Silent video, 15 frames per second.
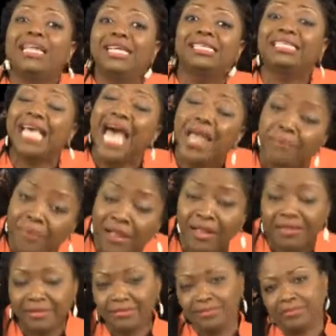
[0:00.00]
a
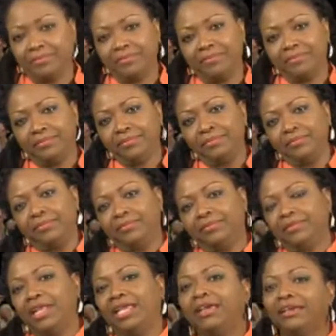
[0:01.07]
disciple.
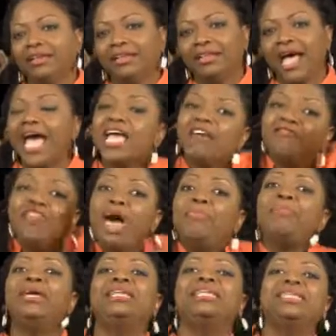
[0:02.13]
I have
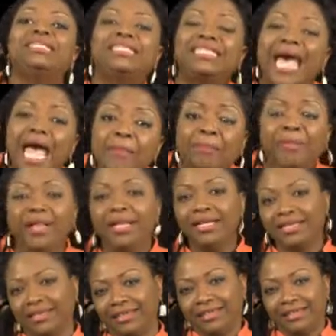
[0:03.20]
not been
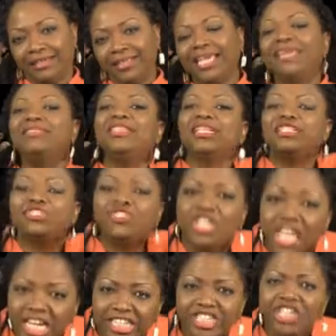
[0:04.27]
discipled in the
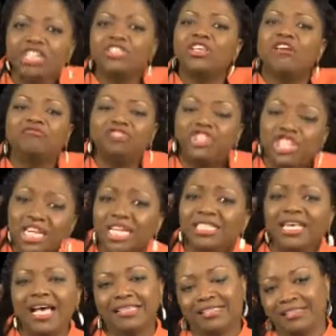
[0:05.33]
teachings of
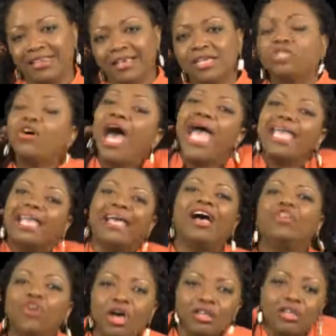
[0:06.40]
Jesus. So I
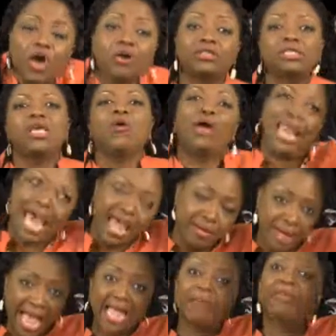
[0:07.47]
cannot now say, well,
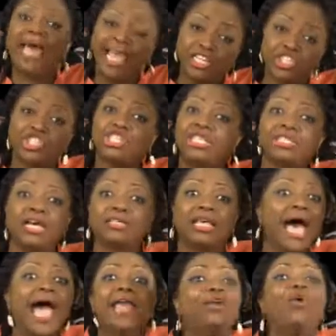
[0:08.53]
I am like Jesus.
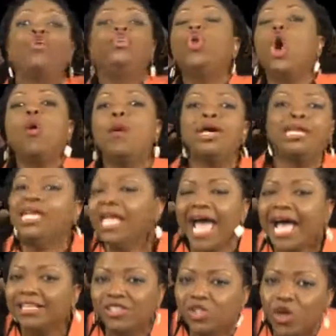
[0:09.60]
I don't know what he
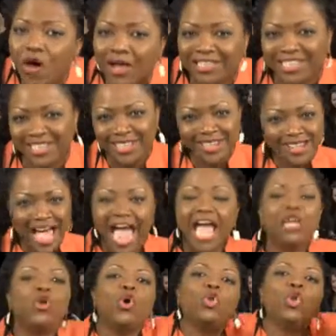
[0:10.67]
has taught.
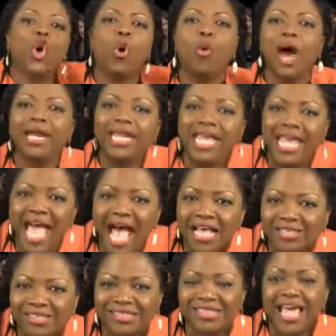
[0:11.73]
I don't know what he
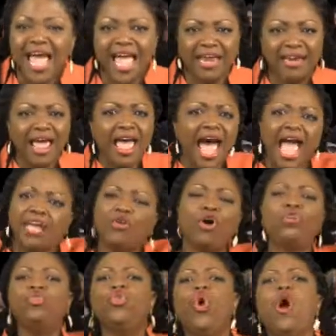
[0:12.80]
has said. I
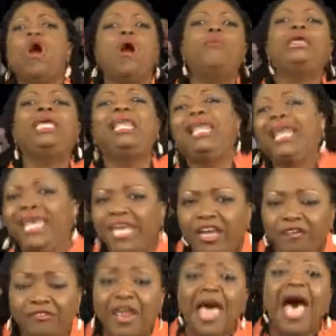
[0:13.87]
don't know how he
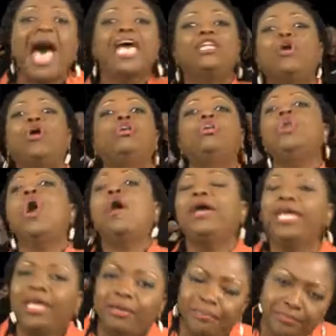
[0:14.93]
lived. I don't know
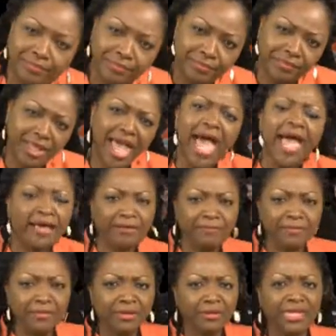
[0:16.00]
him. Hey,
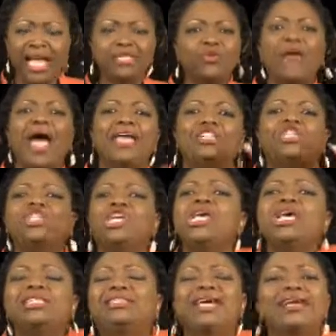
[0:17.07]
that's why
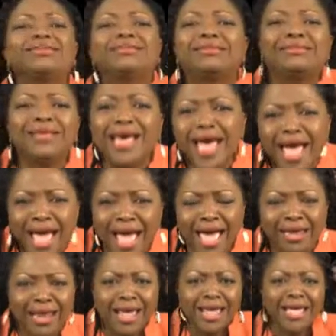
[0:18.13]
Jesus
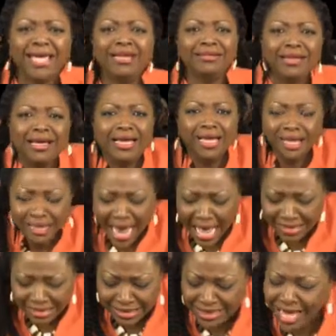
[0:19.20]
said in
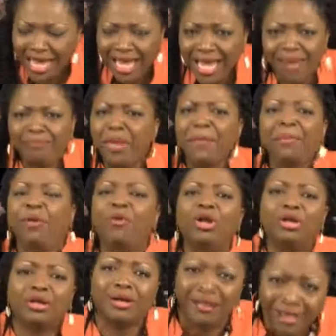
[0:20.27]
that day, people
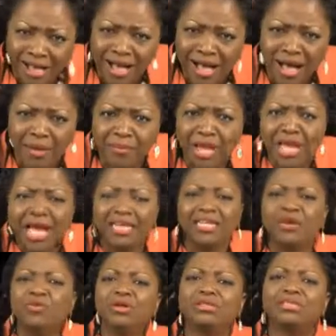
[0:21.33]
will come
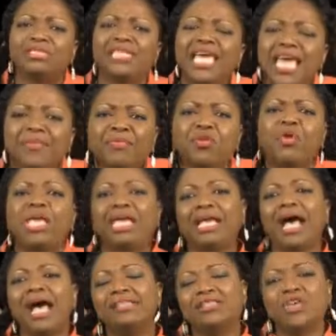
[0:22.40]
and they will say, we
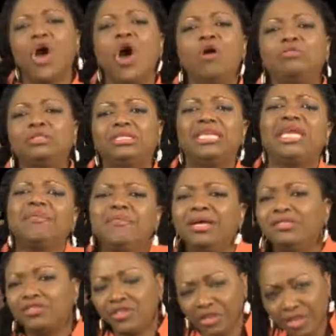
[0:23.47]
cast out
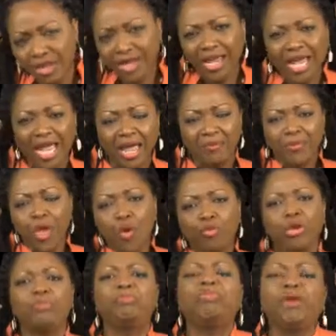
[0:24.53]
demons in your name.
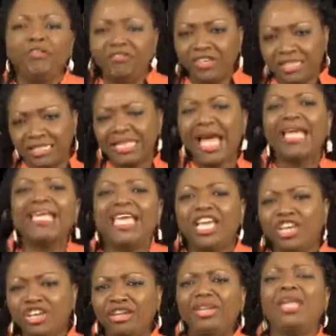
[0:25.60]
We prophesy
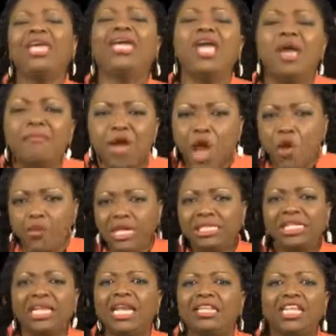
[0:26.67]
in your name. We
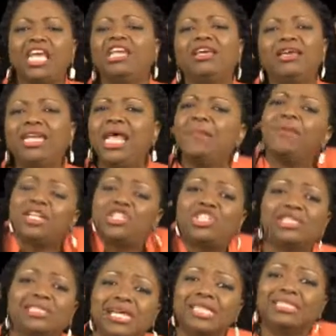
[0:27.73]
did it in your name. But
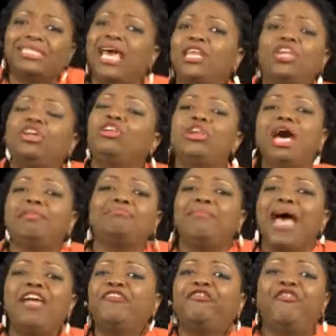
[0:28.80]
Jesus said, you're not
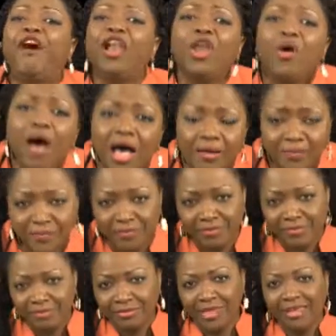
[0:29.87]
my follower.
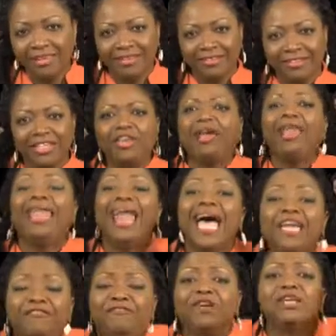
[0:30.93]
Your
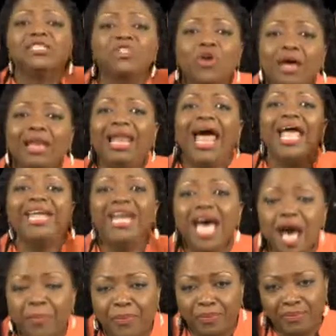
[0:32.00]
life does not line
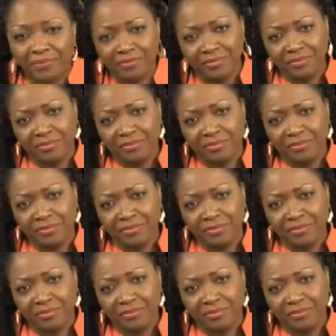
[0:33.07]
up.